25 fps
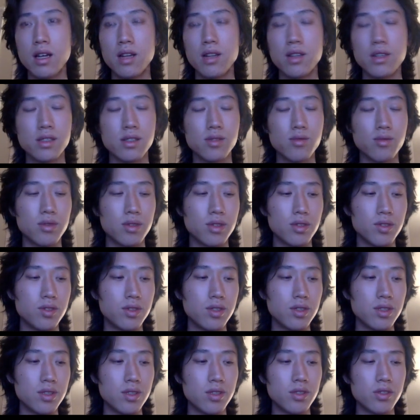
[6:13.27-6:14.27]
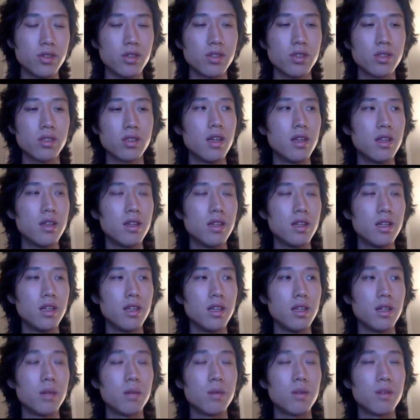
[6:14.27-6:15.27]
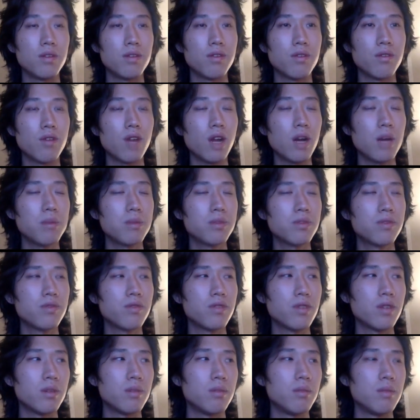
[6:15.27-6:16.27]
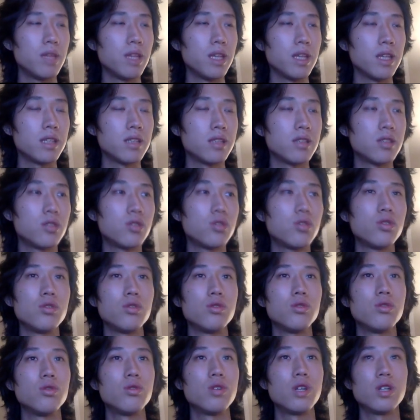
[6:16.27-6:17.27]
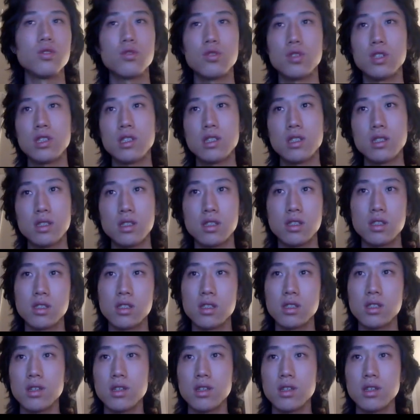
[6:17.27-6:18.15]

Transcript: This reduces the number of crops from millions to hundreds.